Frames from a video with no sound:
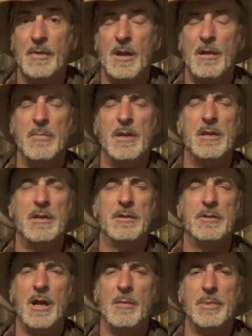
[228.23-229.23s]
I mean, a
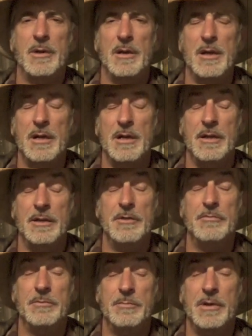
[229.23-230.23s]
top of the line. He
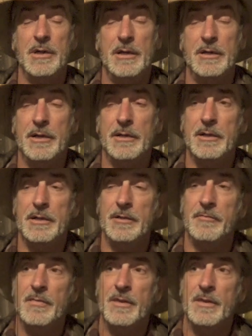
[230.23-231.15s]
was proud of that thing.